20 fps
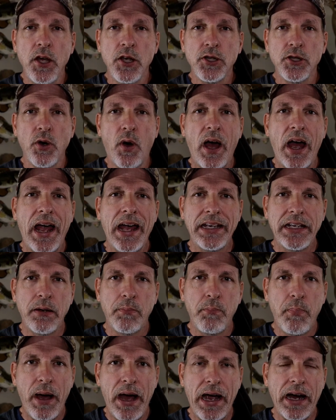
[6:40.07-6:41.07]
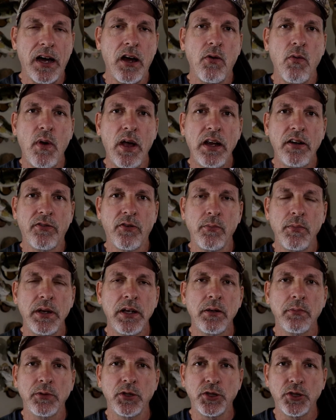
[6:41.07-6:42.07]
So I had to back away from
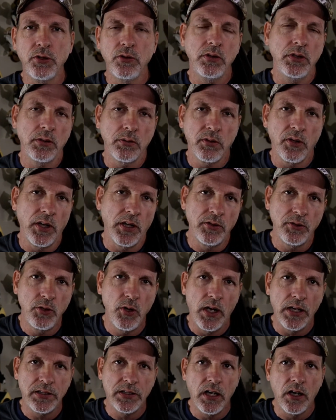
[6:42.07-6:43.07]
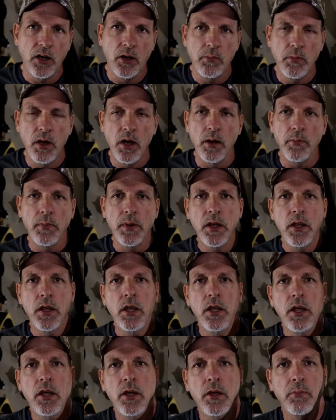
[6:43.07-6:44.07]
him to shoot him because I knew I'd tear him up.
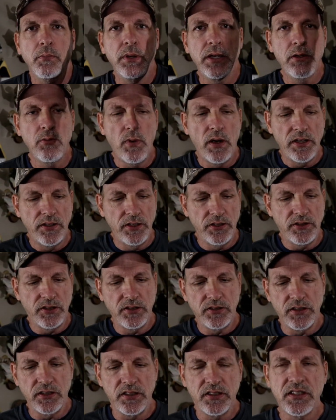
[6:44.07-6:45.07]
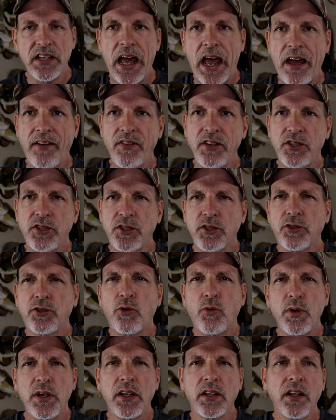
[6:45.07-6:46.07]
But anyway, this is a Savage
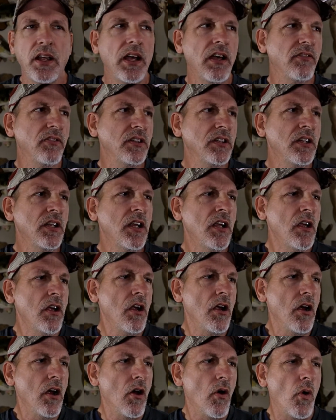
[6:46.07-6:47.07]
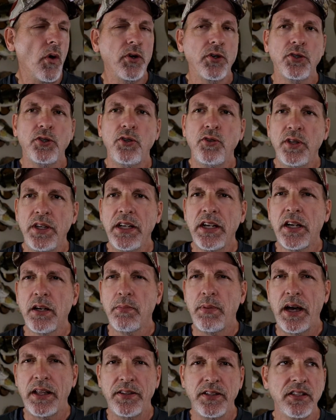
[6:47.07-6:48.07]
311. What is unique
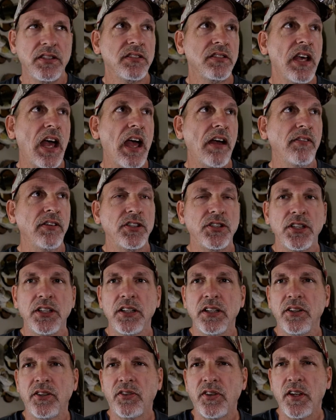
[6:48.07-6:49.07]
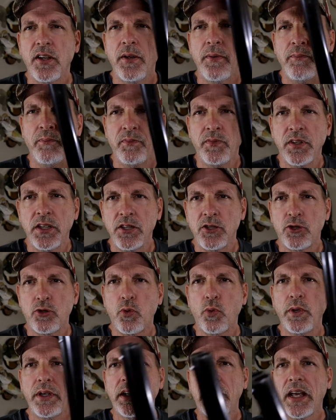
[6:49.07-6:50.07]
about this Savage is it's
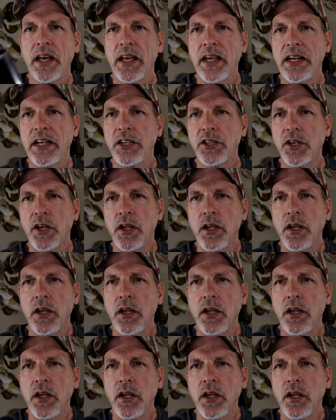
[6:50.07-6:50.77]
20 gauge.